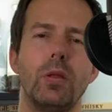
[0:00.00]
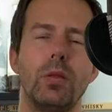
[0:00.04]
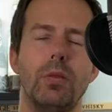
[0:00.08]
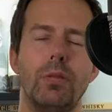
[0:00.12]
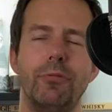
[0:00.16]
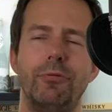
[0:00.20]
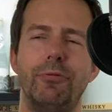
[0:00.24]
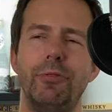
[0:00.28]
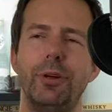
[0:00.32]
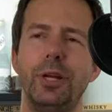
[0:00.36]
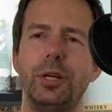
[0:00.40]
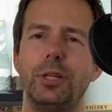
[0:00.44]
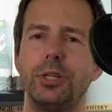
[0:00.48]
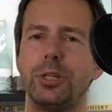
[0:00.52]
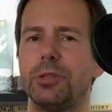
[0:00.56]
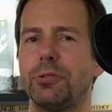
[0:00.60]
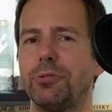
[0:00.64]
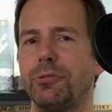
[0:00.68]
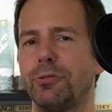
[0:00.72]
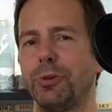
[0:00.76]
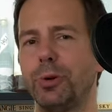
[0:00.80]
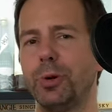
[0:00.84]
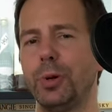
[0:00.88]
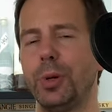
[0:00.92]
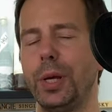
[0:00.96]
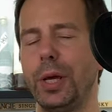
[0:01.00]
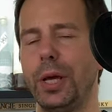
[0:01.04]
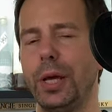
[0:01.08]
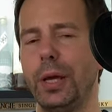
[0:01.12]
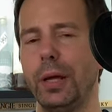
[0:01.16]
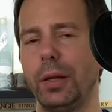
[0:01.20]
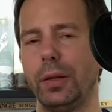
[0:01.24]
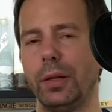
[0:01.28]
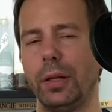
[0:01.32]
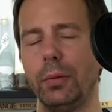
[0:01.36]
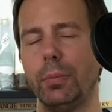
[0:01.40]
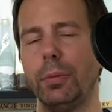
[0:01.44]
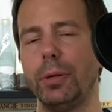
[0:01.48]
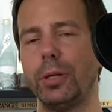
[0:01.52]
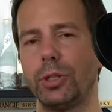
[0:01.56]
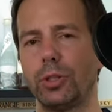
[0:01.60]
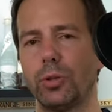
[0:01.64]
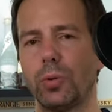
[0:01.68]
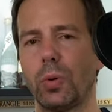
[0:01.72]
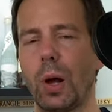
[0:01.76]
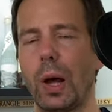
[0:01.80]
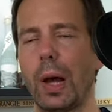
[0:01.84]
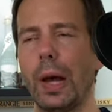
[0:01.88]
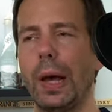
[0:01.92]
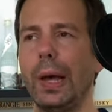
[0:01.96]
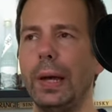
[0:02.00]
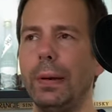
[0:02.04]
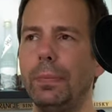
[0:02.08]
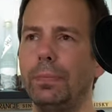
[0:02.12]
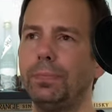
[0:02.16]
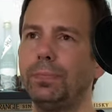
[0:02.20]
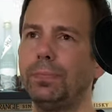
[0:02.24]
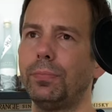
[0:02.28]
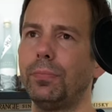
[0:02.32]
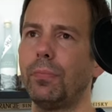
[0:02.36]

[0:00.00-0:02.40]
The finish is fruity, a little bit dry.